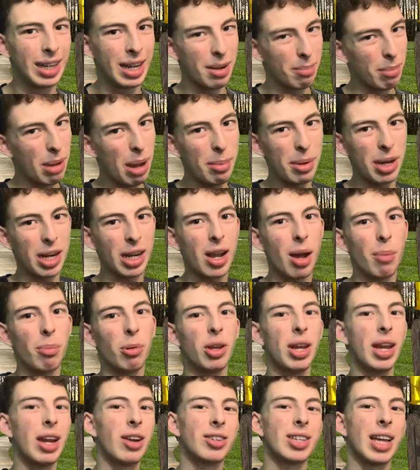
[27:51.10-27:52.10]
maybe in a couple
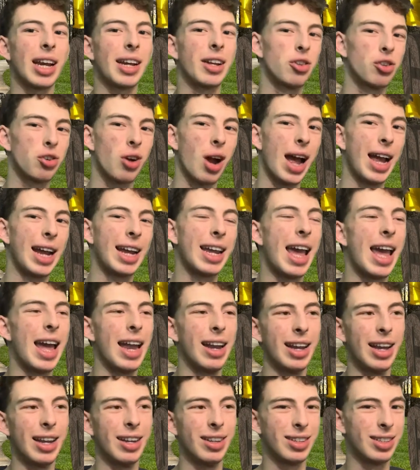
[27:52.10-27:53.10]
of years I can try again
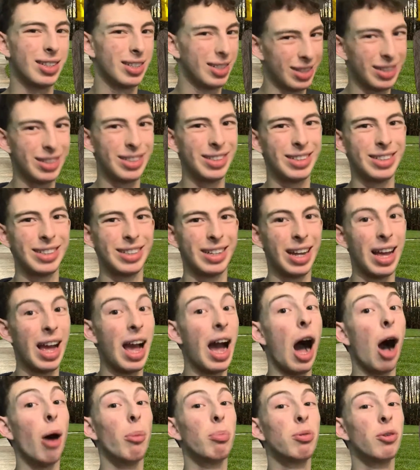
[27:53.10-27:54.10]
and
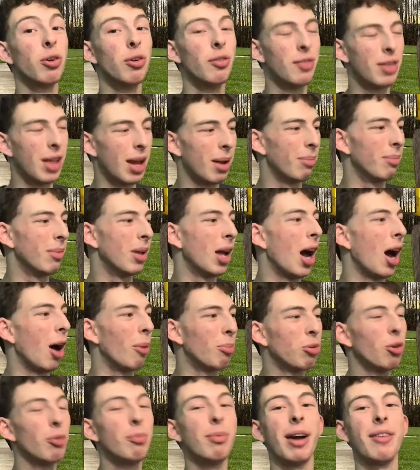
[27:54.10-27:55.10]
I'll prove
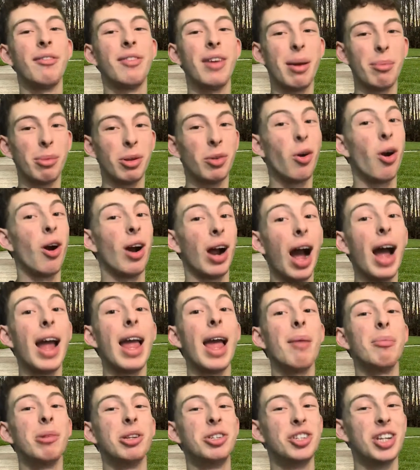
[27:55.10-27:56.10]
my family wrong. I
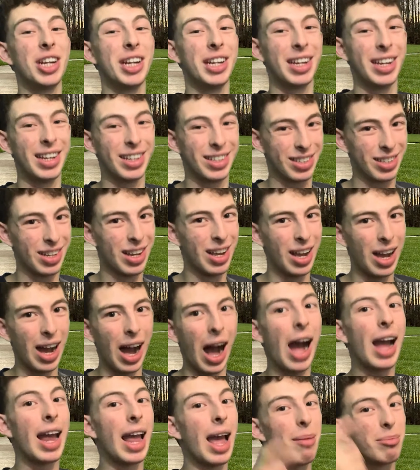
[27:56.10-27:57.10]
am a genius.
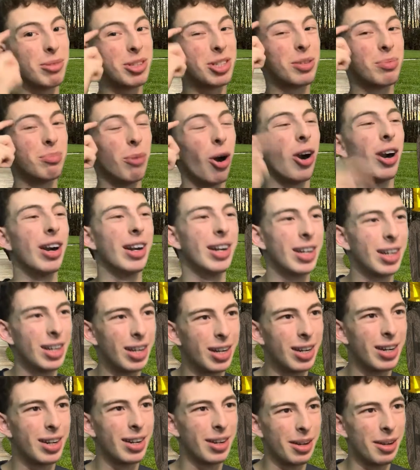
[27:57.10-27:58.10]
I am smart.
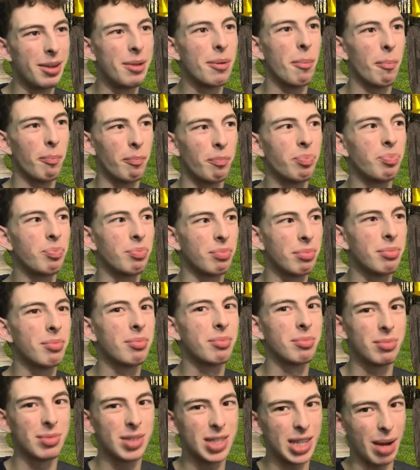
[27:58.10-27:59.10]

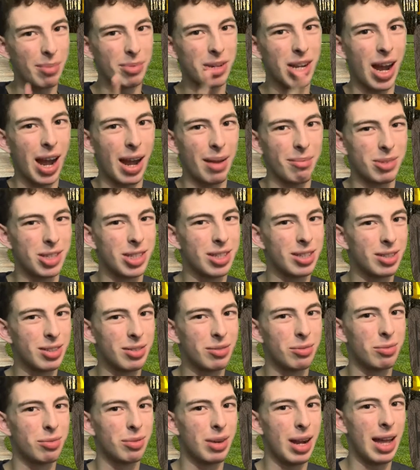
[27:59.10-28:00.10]
Sometimes.
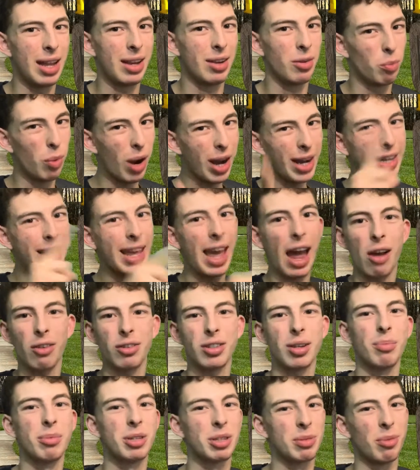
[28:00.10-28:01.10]
When it counts,
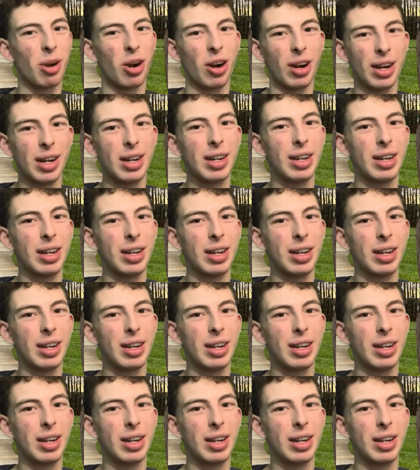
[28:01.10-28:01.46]
I'm smart.